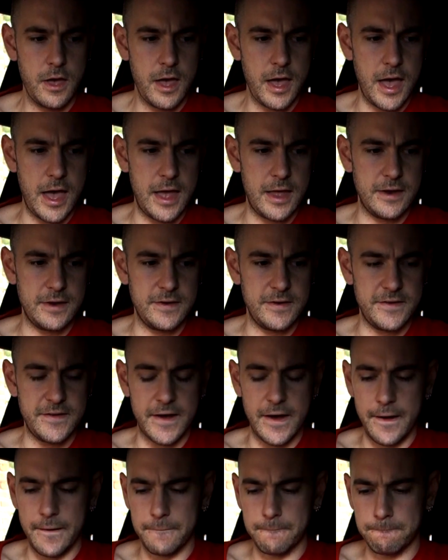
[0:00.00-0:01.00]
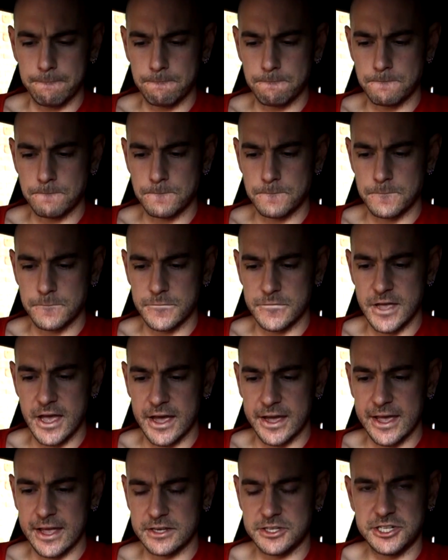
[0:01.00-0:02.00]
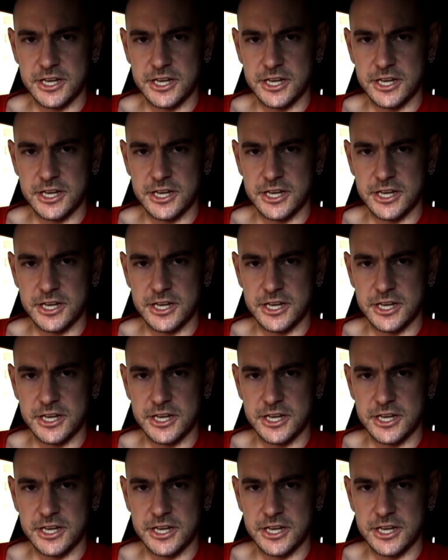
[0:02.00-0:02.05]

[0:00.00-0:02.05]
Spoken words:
And, again,